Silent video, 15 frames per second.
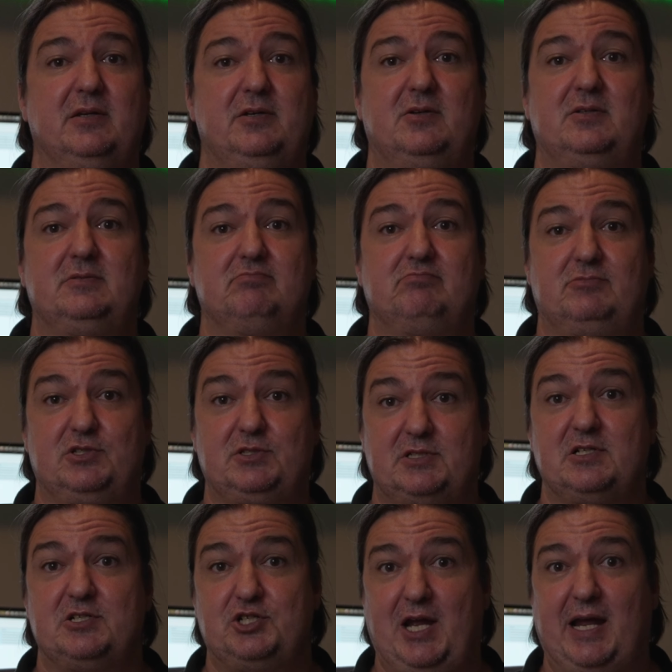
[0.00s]
Not just
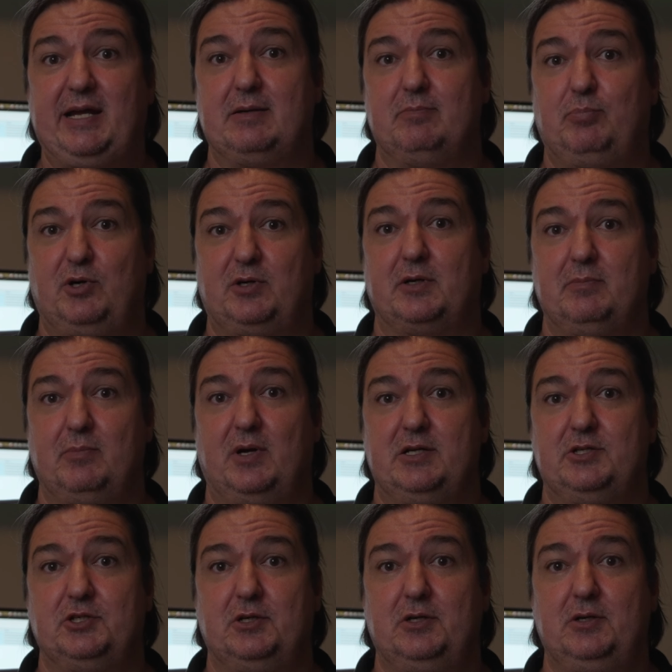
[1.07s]
a jacket pocket,
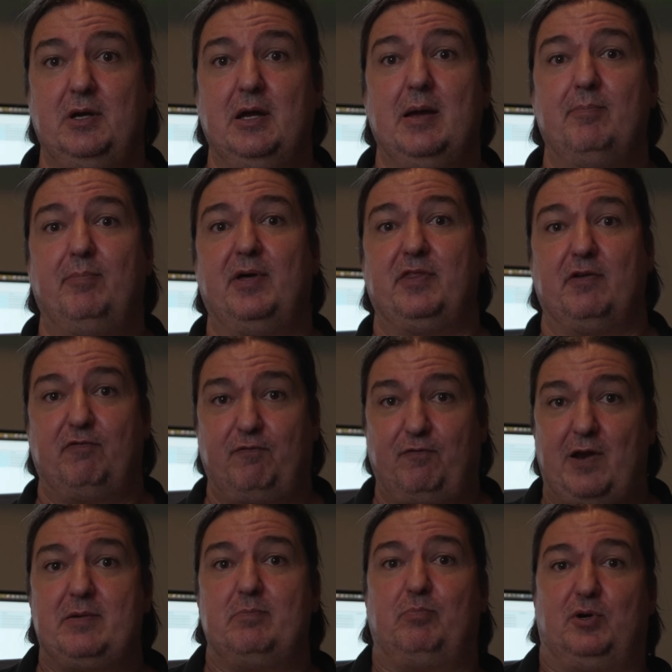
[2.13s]
mind you, but the
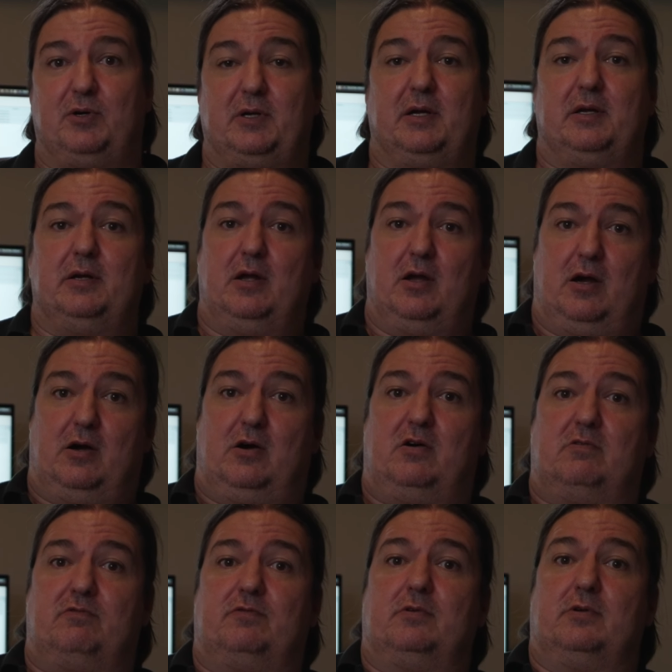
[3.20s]
front pocket
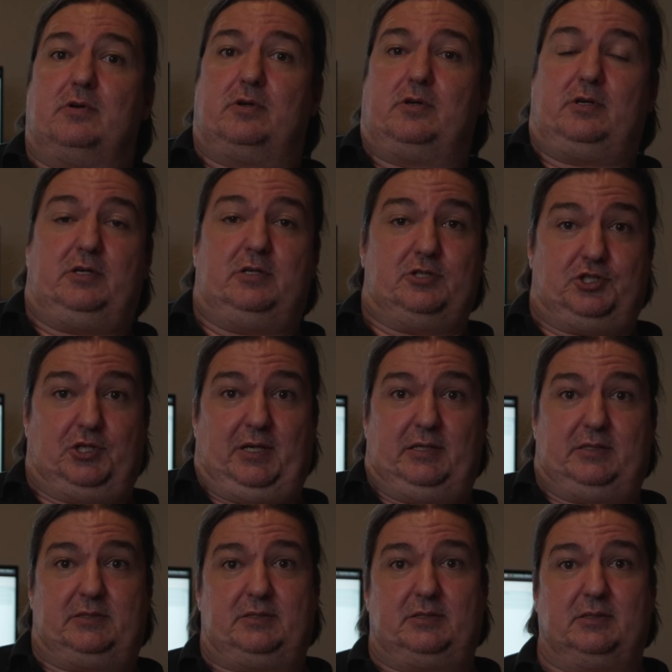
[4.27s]
of your
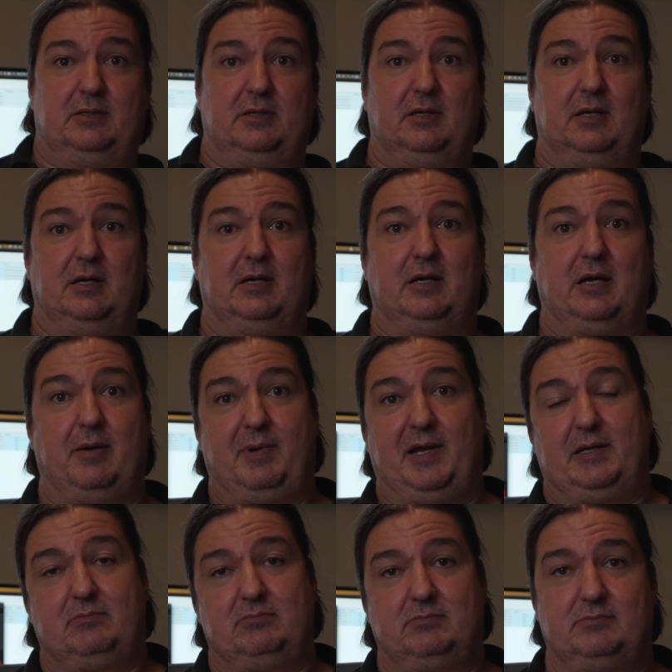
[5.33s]
jeans. I
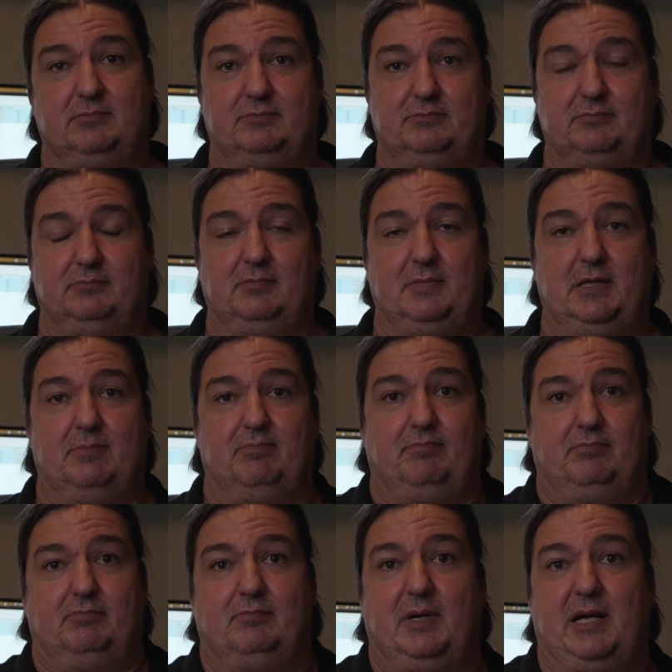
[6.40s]
mean, it
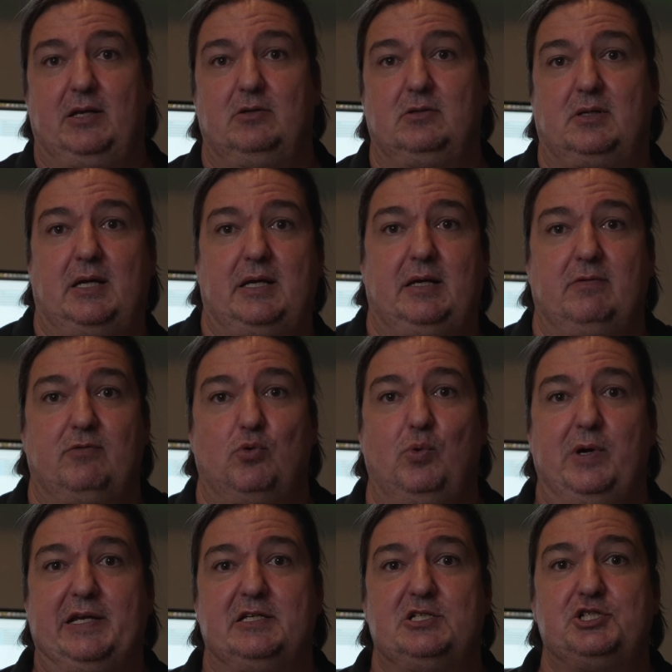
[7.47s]
may look like you have a
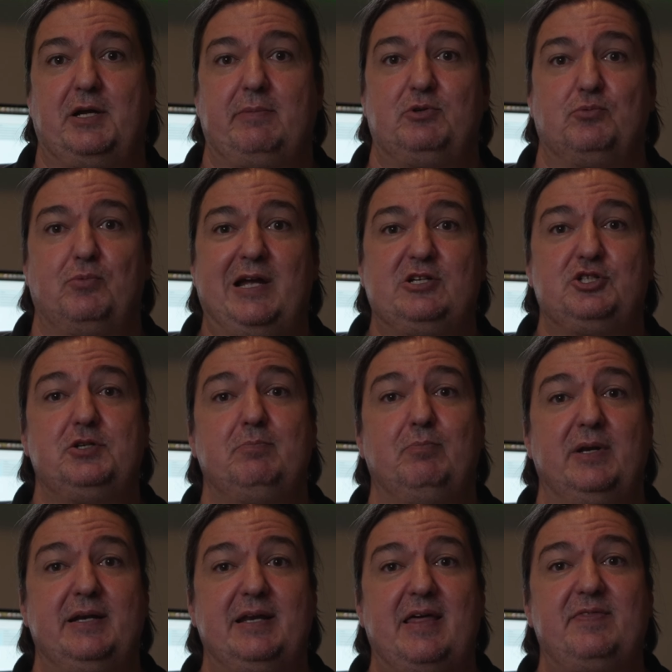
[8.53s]
weirdly shaped erection,
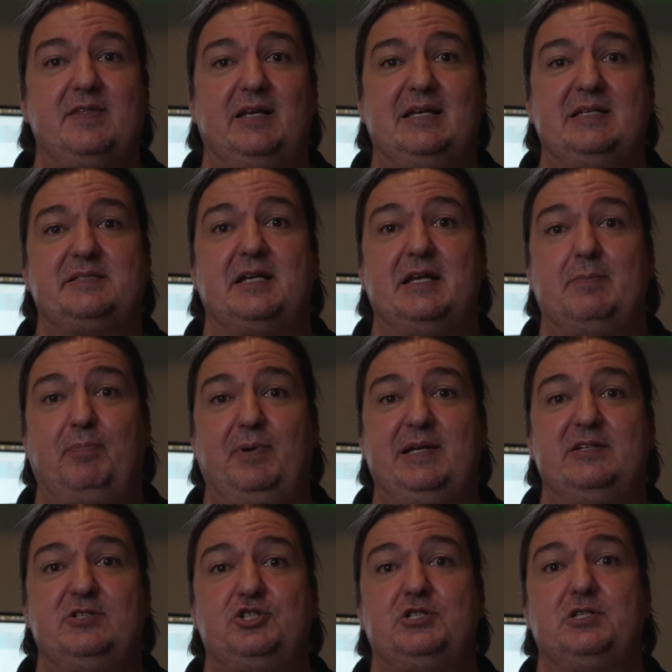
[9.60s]
but nonetheless, in a
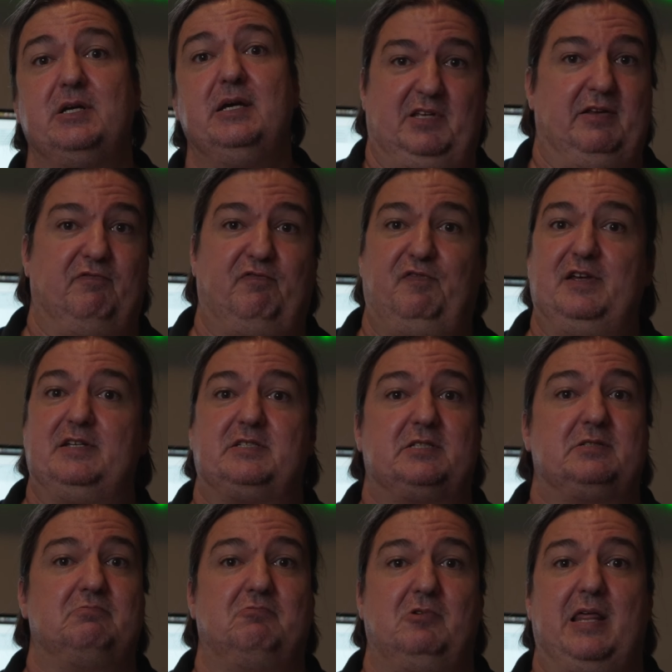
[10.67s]
pinch, it
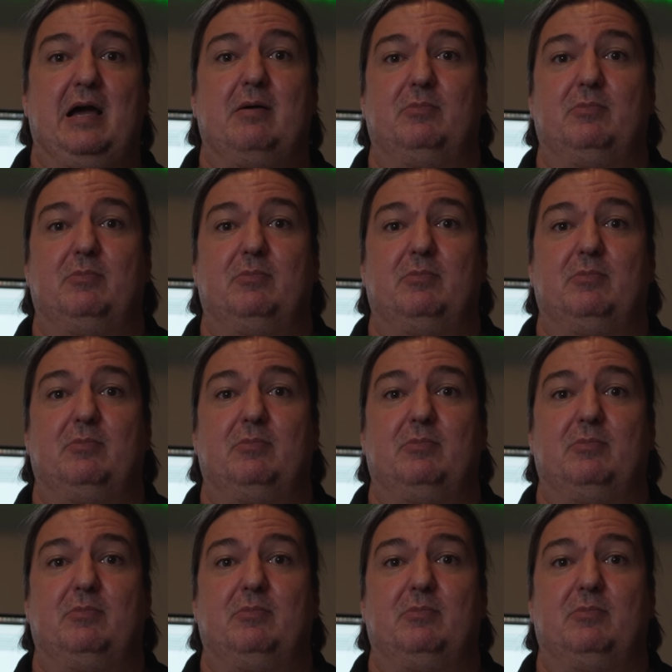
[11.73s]
fits without